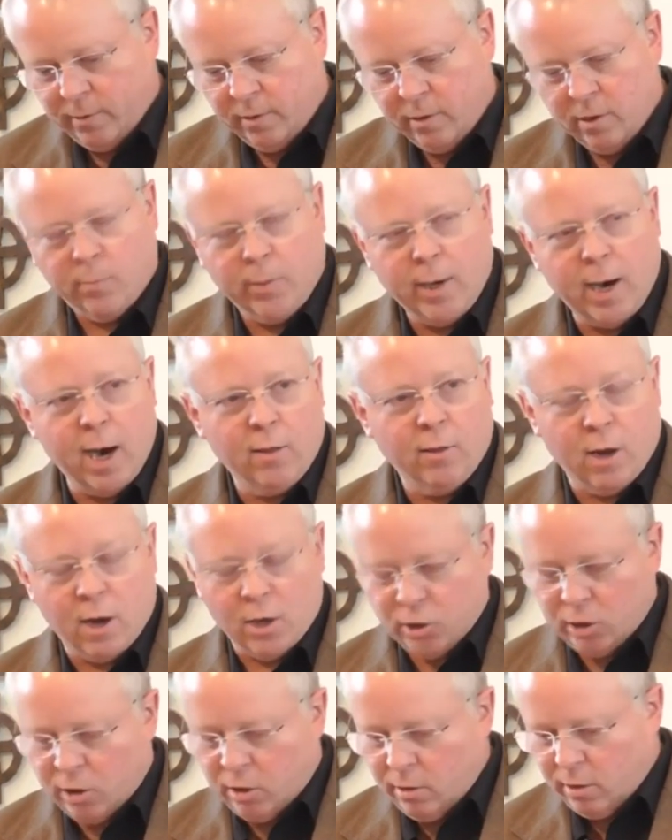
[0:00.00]
The
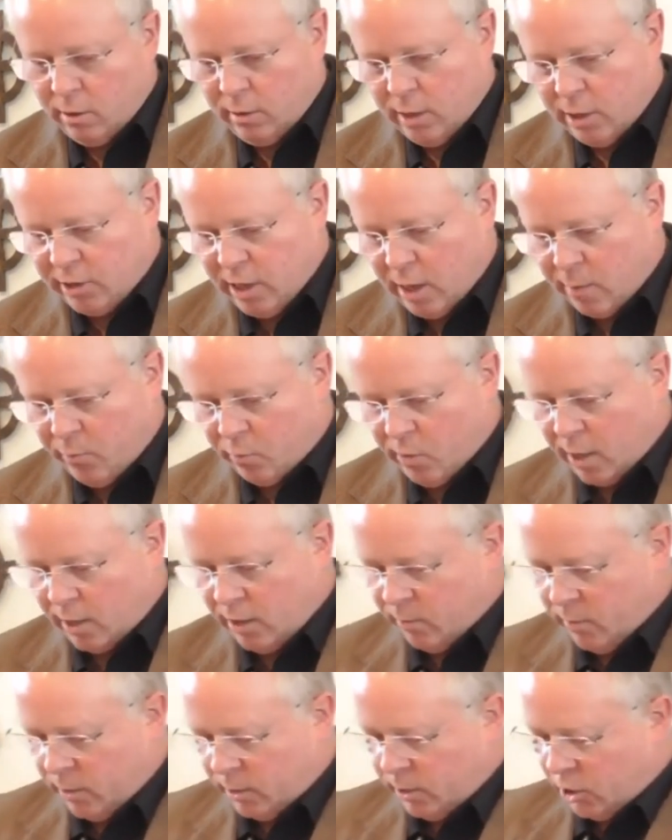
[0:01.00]
bylaws clearly separate
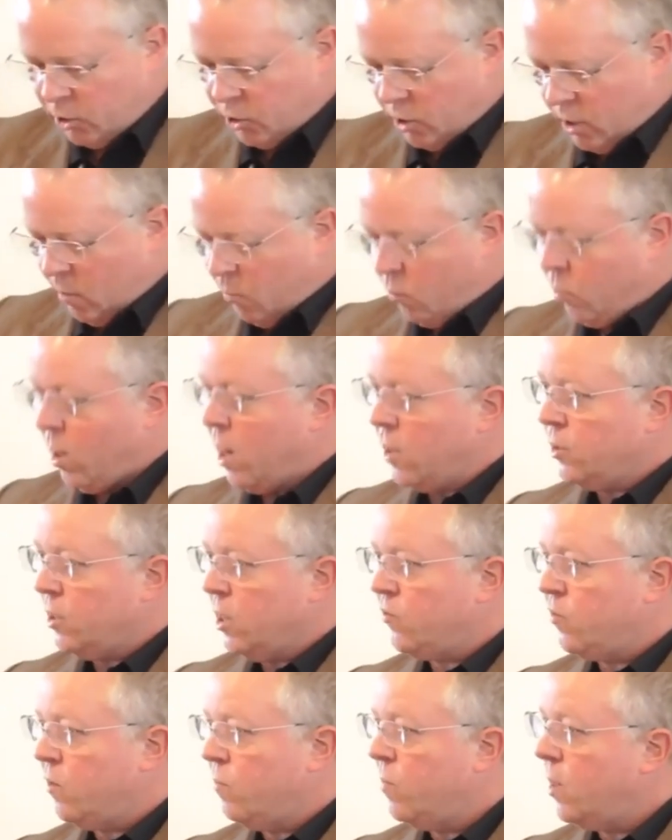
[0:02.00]
the petitioning
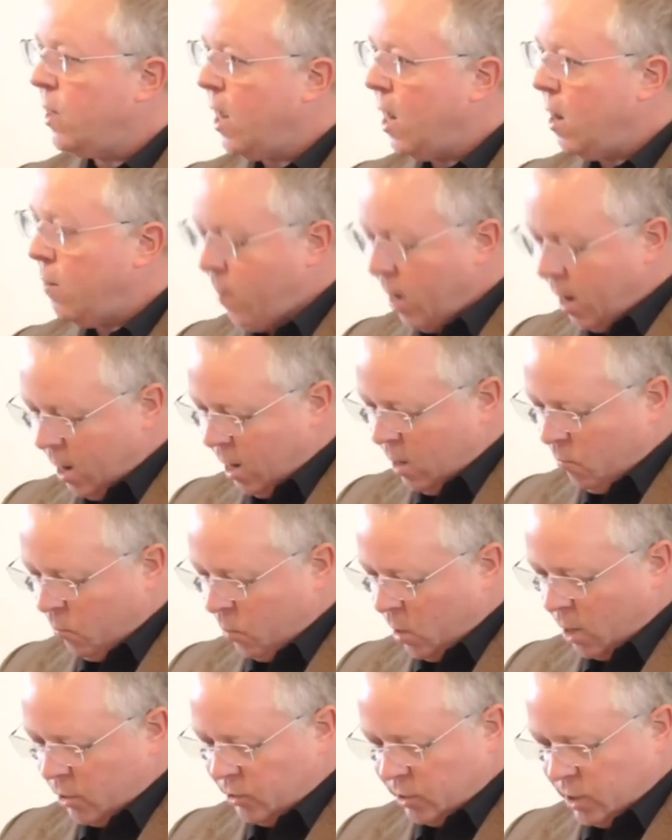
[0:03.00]
process from the campaigning
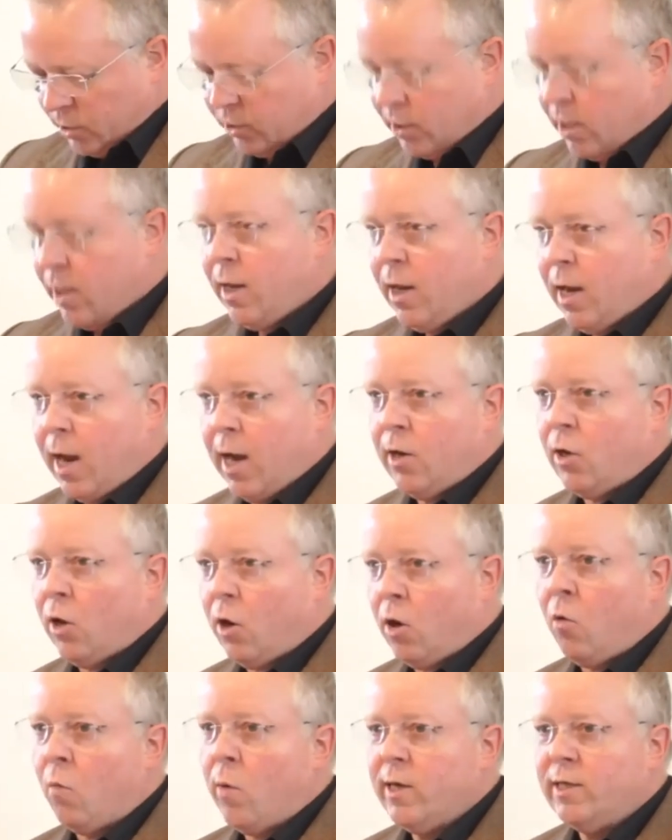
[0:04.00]
process, and
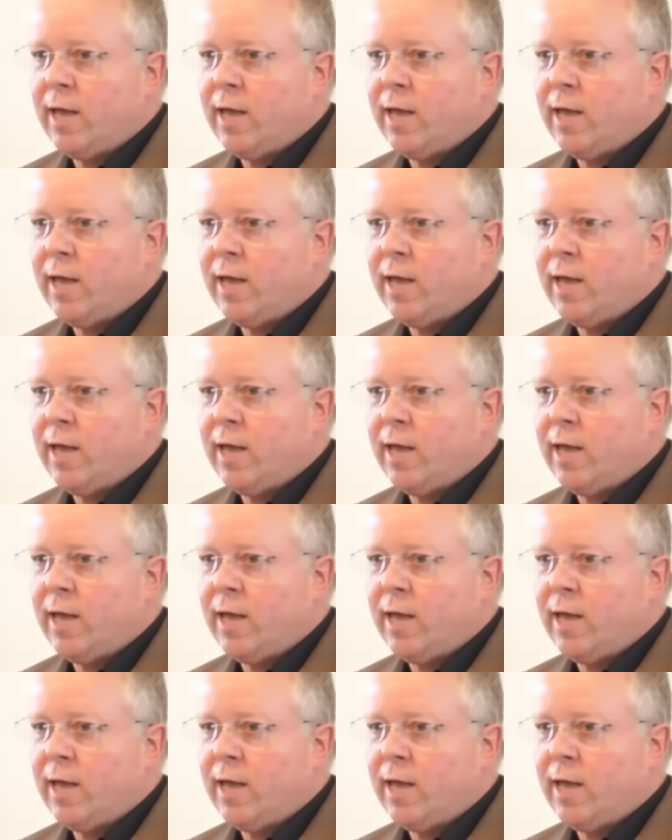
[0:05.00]
always